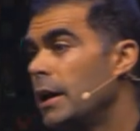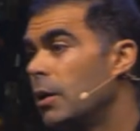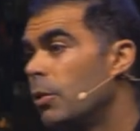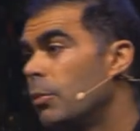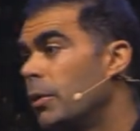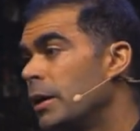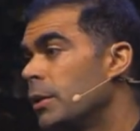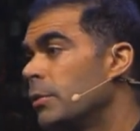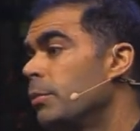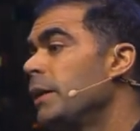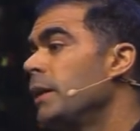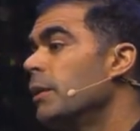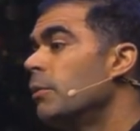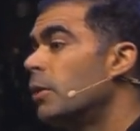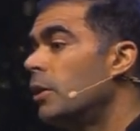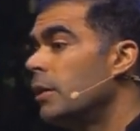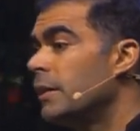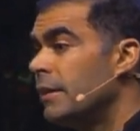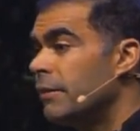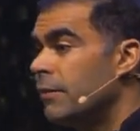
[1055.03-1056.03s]
When we
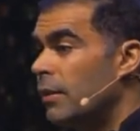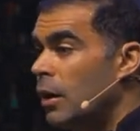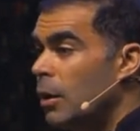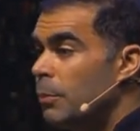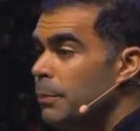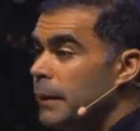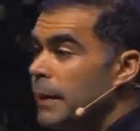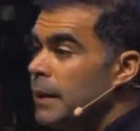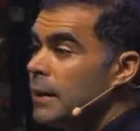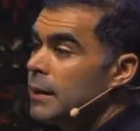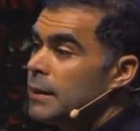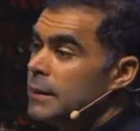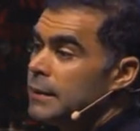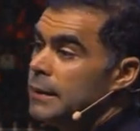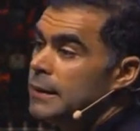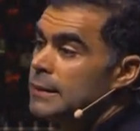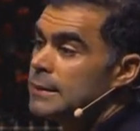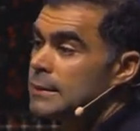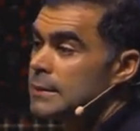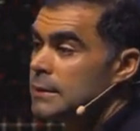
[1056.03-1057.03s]
were developing
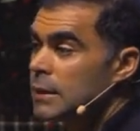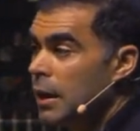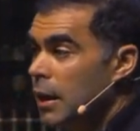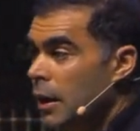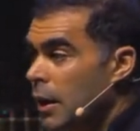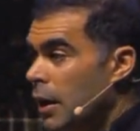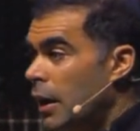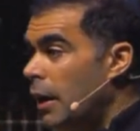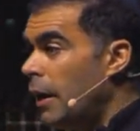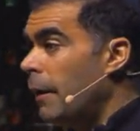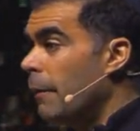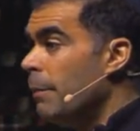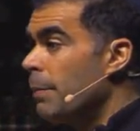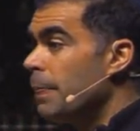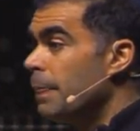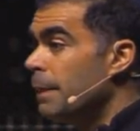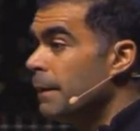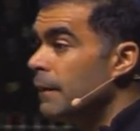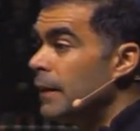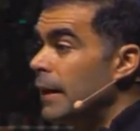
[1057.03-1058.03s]
this
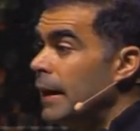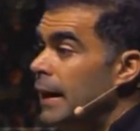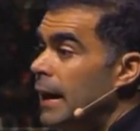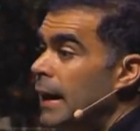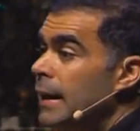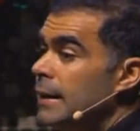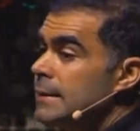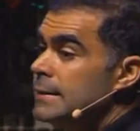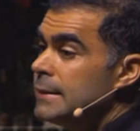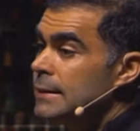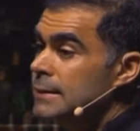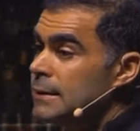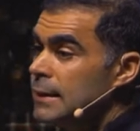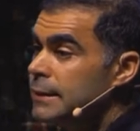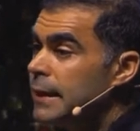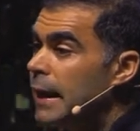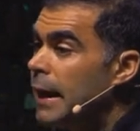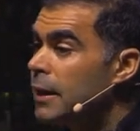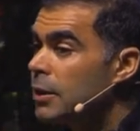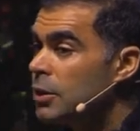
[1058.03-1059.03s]
um, A
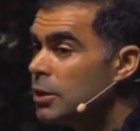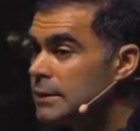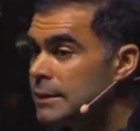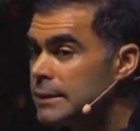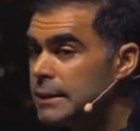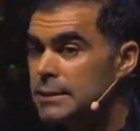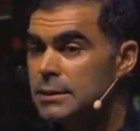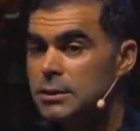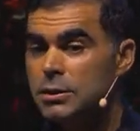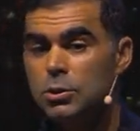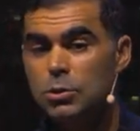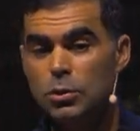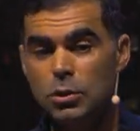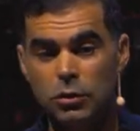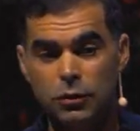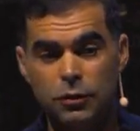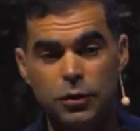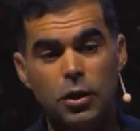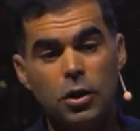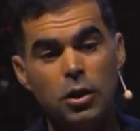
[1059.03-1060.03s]
I-assisted diagnostics
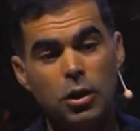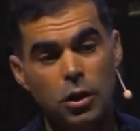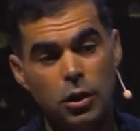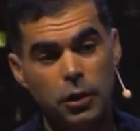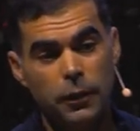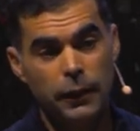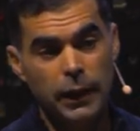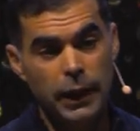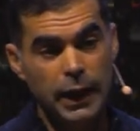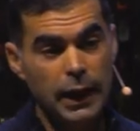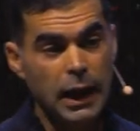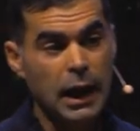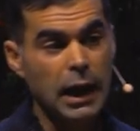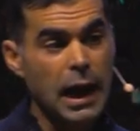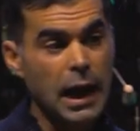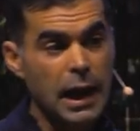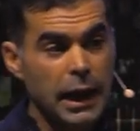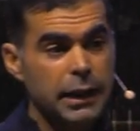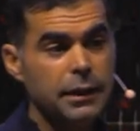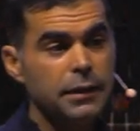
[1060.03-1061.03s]
tool for
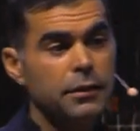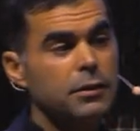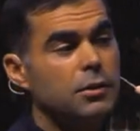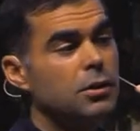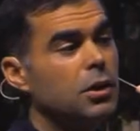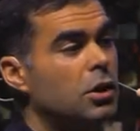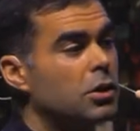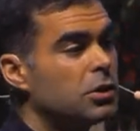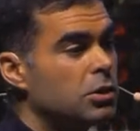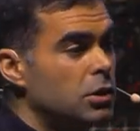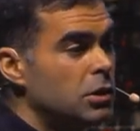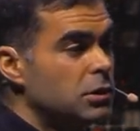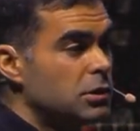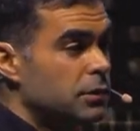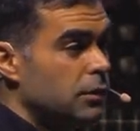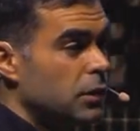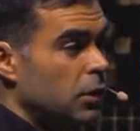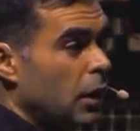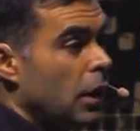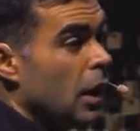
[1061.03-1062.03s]
eye doctors,